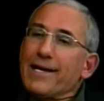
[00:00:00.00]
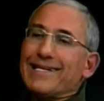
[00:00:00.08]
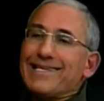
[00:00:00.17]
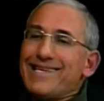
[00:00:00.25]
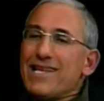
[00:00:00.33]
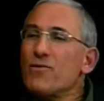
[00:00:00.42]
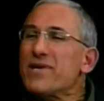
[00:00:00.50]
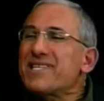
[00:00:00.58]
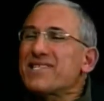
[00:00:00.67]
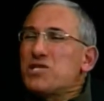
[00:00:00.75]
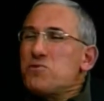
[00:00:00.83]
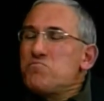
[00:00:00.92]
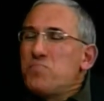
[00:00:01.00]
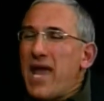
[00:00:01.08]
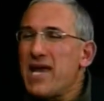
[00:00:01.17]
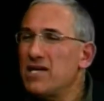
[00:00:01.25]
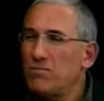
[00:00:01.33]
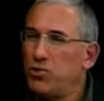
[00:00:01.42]
You know, it's
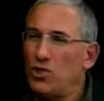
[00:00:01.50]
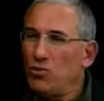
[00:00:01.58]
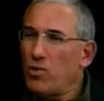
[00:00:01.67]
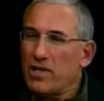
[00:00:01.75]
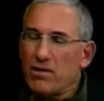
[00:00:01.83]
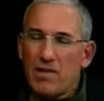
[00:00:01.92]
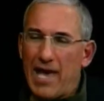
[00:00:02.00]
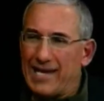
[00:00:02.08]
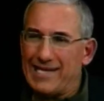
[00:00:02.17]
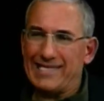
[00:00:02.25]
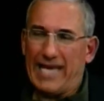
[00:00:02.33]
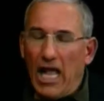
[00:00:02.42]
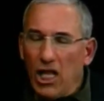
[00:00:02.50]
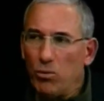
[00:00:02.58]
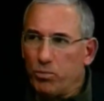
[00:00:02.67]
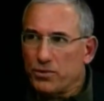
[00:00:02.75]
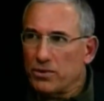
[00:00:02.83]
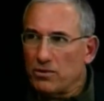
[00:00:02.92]
debatable whether that has
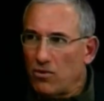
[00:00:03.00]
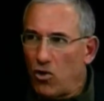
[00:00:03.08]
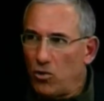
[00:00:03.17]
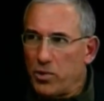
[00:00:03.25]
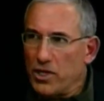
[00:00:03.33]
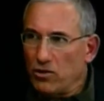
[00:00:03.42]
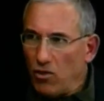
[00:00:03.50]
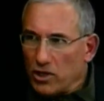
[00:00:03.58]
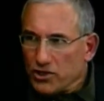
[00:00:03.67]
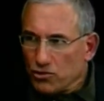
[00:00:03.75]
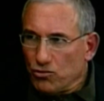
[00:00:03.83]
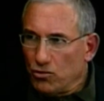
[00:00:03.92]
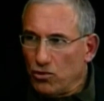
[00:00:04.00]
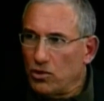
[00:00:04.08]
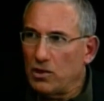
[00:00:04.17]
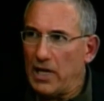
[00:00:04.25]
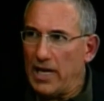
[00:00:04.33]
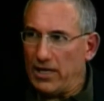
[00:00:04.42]
helped Albany Law
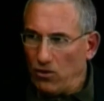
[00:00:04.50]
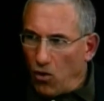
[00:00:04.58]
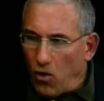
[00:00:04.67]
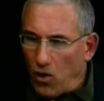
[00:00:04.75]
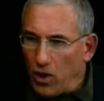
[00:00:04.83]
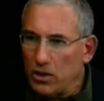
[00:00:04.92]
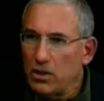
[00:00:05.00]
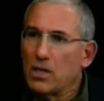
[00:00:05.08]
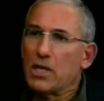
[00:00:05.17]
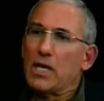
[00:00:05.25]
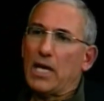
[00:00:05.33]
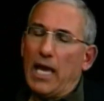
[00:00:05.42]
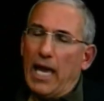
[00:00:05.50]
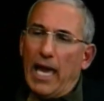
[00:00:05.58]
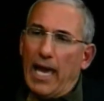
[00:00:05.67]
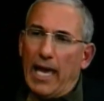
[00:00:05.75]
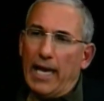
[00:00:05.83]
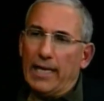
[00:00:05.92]
School at all.
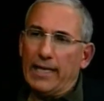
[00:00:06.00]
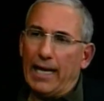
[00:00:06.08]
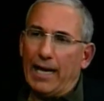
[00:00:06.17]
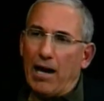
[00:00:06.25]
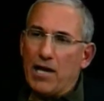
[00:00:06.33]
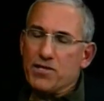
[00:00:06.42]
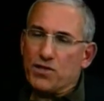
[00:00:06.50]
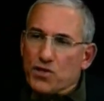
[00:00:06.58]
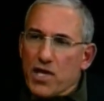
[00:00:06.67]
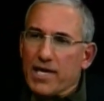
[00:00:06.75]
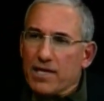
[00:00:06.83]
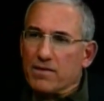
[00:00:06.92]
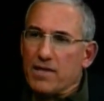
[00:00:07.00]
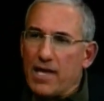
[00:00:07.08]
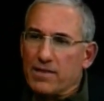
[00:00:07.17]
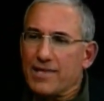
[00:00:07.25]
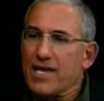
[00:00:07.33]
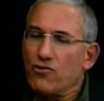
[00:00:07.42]
And I think
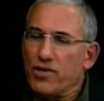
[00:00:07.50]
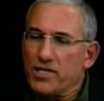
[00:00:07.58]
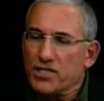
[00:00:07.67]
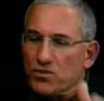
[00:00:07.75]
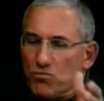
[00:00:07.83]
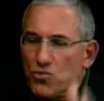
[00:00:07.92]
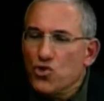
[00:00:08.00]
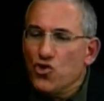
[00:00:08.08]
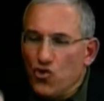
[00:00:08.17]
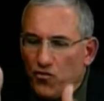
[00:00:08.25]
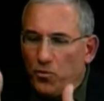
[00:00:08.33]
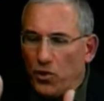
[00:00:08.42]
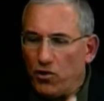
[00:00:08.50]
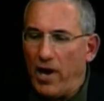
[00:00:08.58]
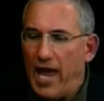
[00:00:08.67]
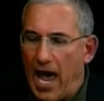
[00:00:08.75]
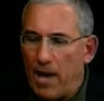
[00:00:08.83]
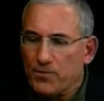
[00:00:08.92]
that there is a move,
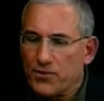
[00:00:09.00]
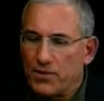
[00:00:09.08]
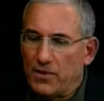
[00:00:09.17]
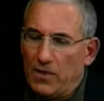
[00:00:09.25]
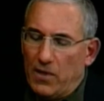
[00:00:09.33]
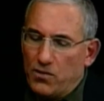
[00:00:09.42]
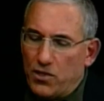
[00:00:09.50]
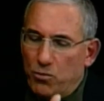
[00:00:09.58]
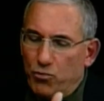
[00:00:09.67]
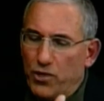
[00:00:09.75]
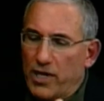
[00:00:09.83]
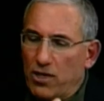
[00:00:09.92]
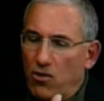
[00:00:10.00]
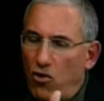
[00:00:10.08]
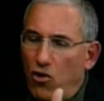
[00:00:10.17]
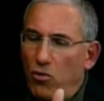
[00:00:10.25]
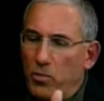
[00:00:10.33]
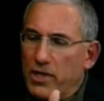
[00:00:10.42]
perhaps, to bring
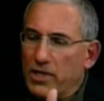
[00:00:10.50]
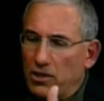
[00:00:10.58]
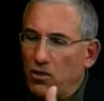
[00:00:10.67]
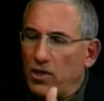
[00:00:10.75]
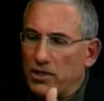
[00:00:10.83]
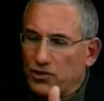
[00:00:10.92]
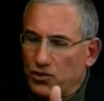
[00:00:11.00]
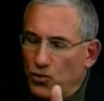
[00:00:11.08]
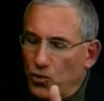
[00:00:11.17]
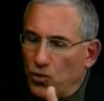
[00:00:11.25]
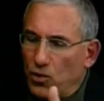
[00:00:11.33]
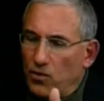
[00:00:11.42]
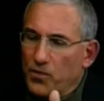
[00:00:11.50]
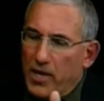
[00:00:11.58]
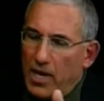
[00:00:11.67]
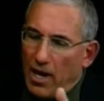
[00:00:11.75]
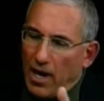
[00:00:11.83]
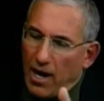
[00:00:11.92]
Albany Law School,
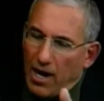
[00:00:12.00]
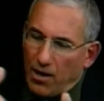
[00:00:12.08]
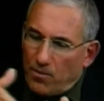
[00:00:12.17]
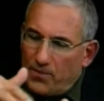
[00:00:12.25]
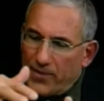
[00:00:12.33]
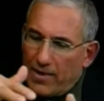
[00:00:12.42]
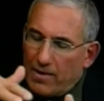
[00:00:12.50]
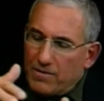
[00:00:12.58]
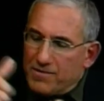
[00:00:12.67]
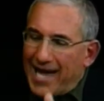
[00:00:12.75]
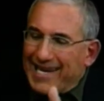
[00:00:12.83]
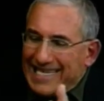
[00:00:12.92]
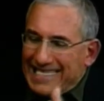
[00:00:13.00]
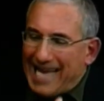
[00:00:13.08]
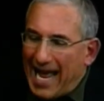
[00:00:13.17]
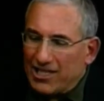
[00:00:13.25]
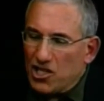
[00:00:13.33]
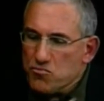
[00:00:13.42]
um, not
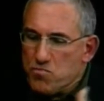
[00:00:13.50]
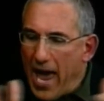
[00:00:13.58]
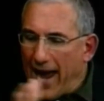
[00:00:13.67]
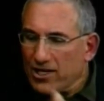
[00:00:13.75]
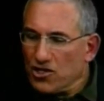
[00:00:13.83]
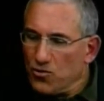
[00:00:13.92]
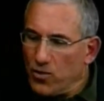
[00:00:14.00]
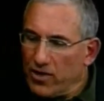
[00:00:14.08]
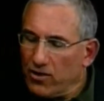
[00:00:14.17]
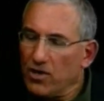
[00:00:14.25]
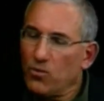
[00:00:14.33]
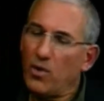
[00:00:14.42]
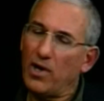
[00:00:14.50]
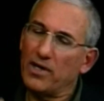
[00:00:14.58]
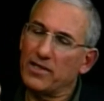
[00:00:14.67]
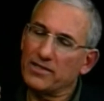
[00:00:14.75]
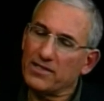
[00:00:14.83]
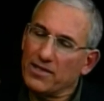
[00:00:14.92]
exactly back to where it
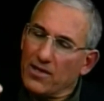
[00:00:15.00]
was,